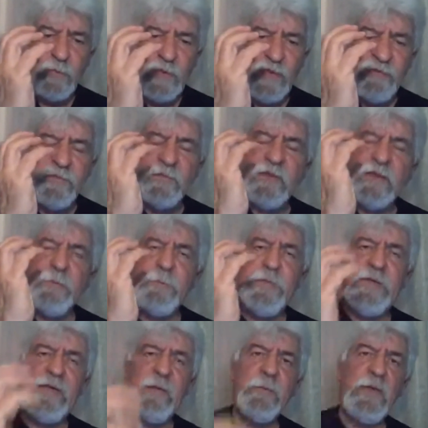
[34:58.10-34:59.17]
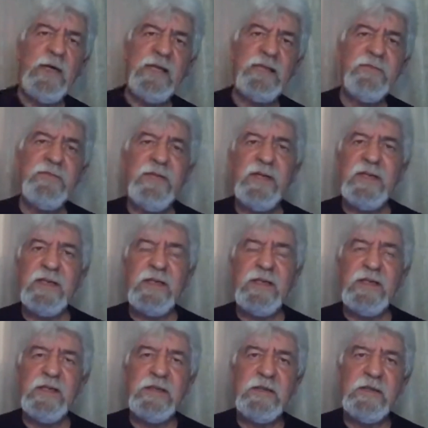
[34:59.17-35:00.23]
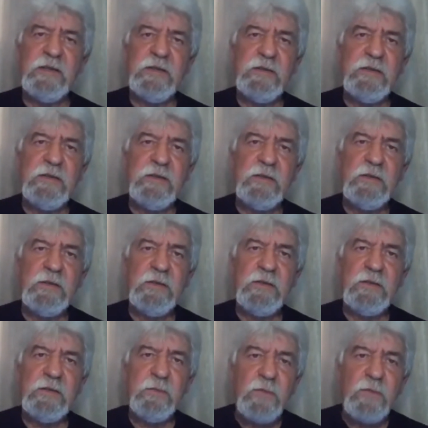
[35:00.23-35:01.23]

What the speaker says: a lump in our mind, Father God. We